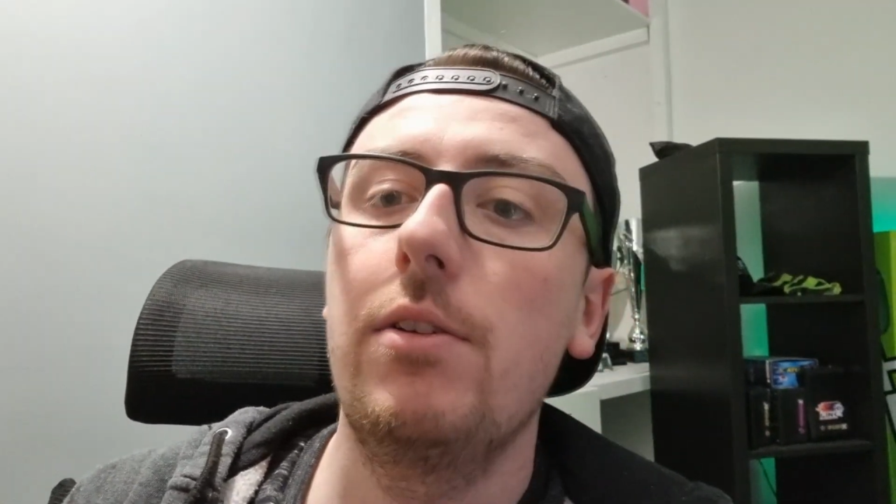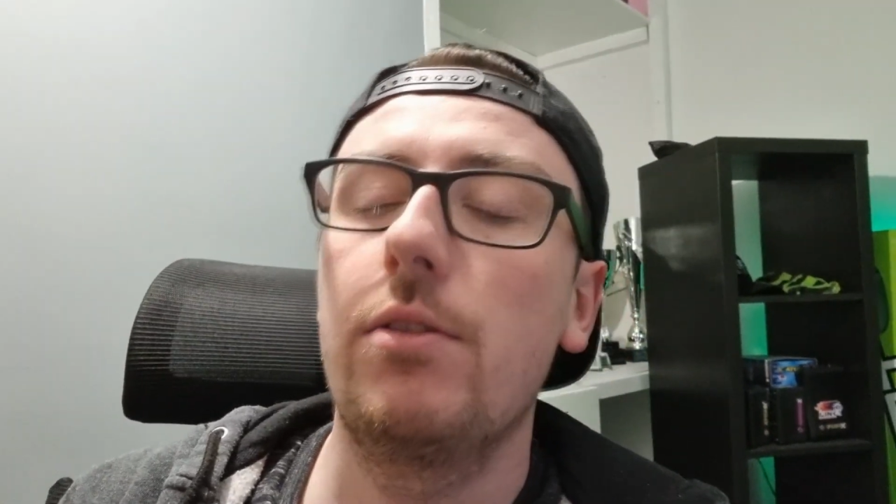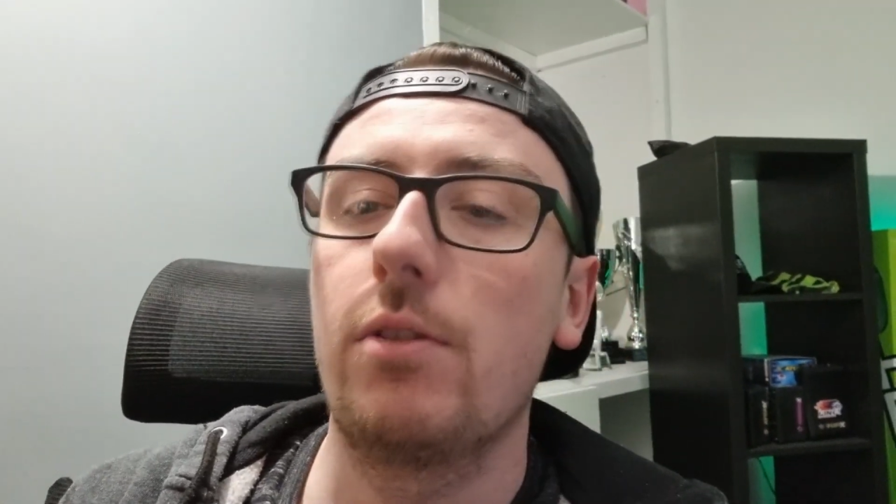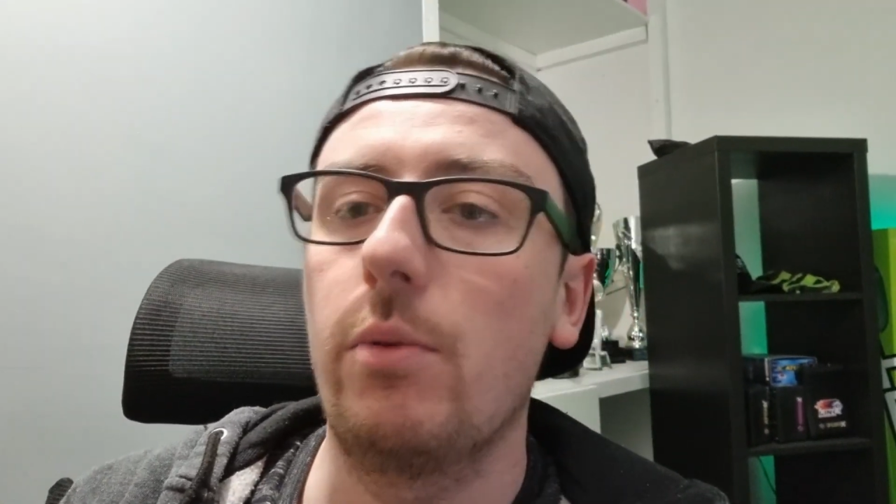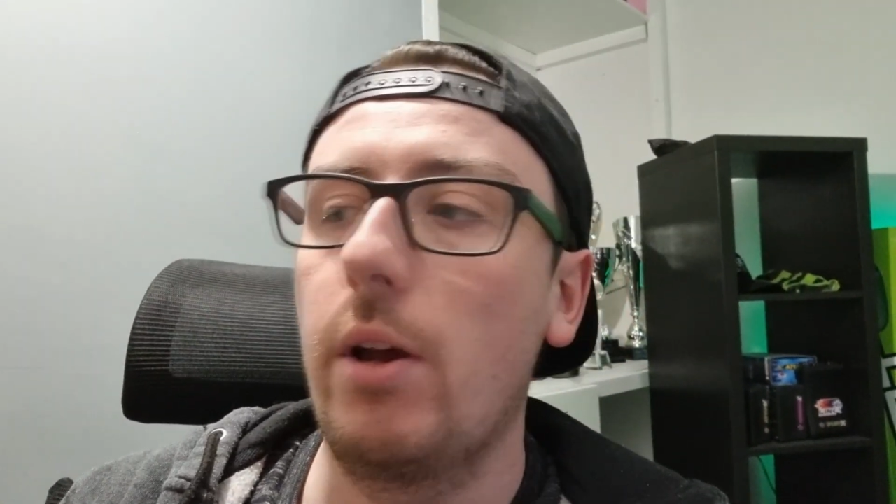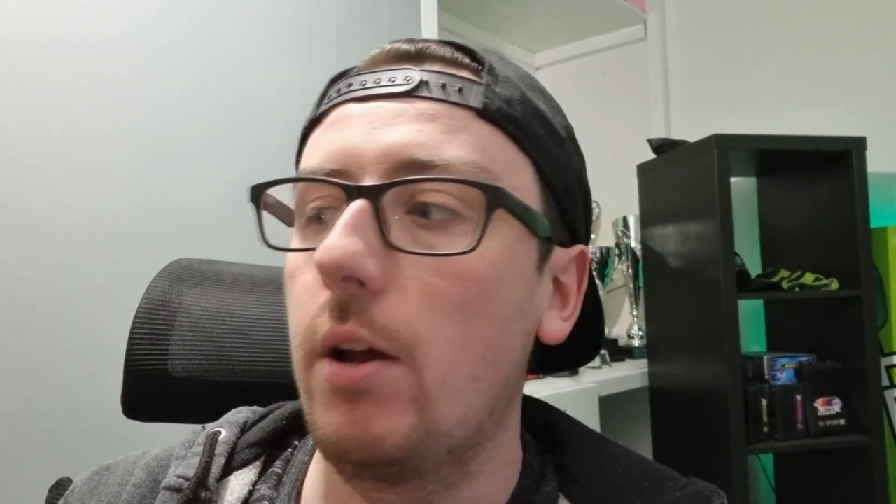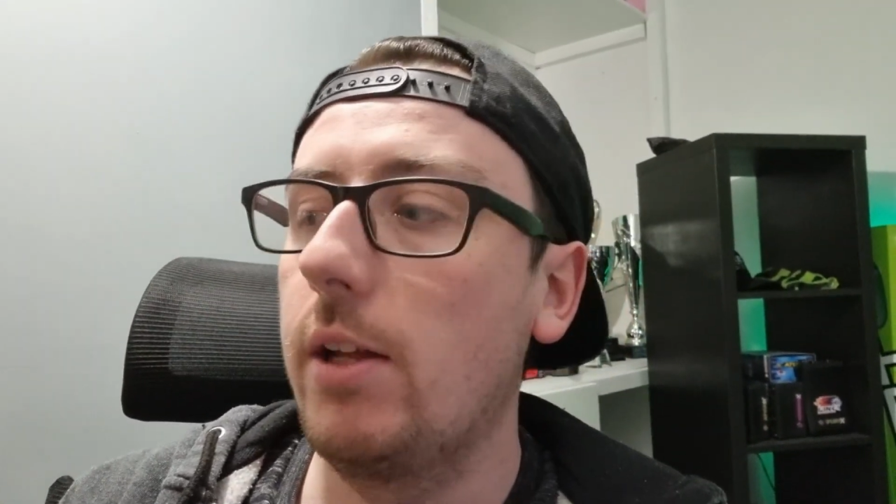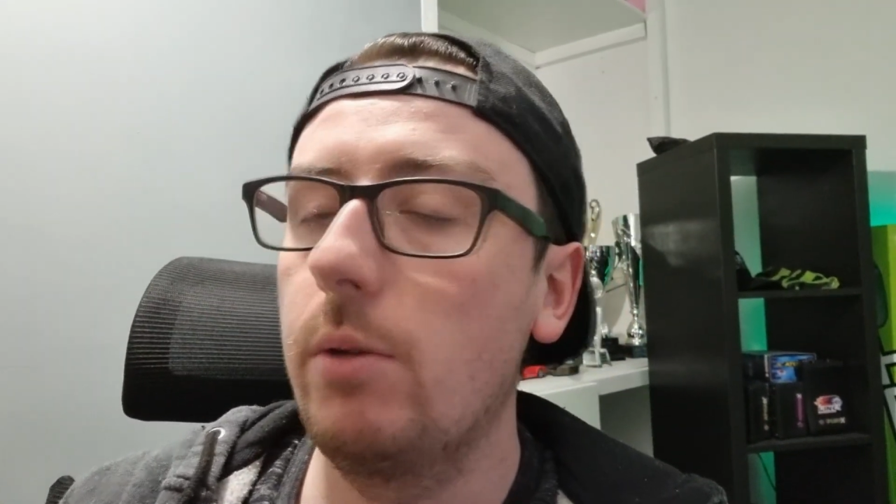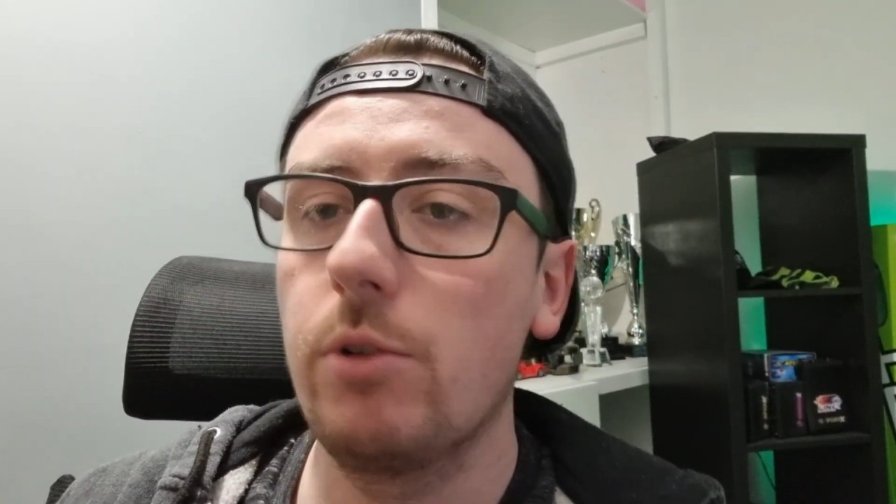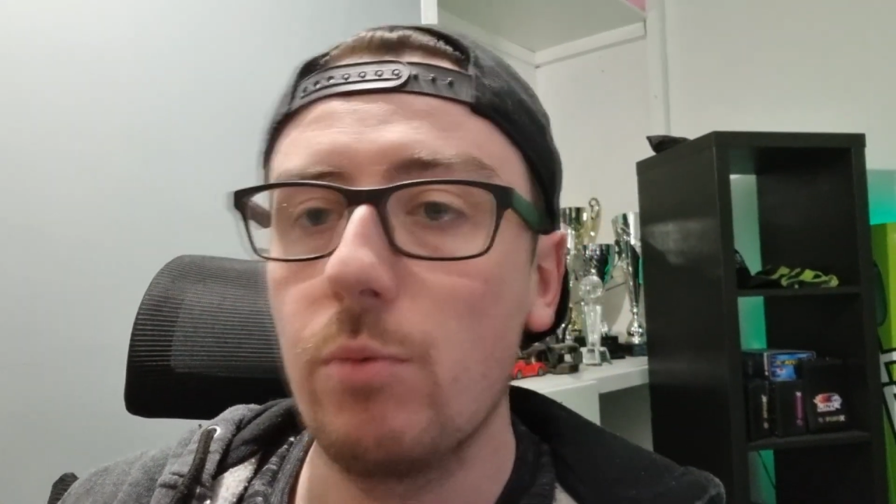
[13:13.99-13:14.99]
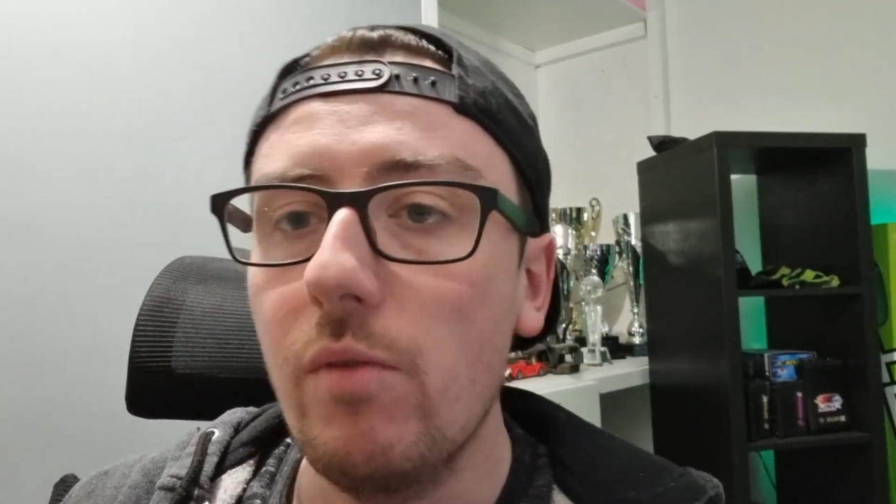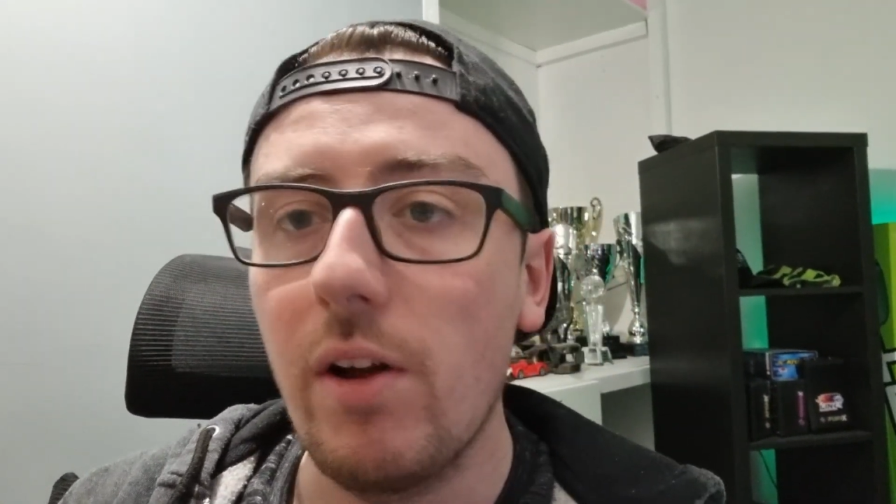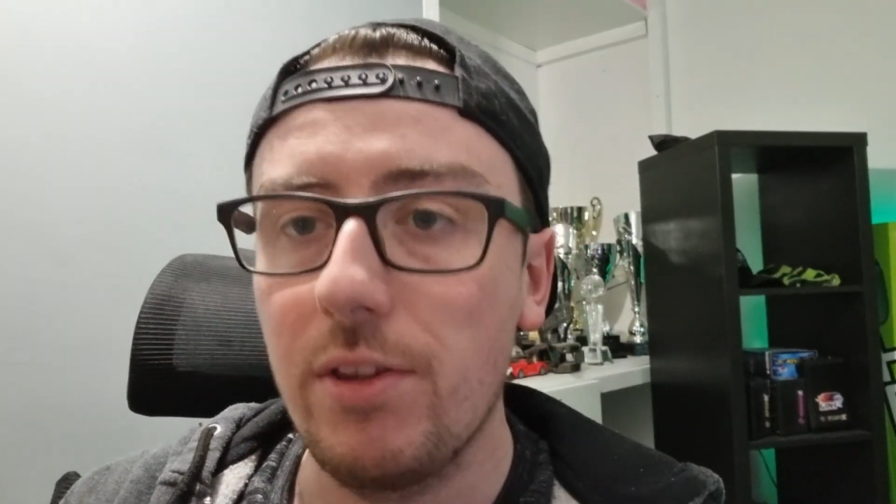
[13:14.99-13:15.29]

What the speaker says: so I think we'll just move on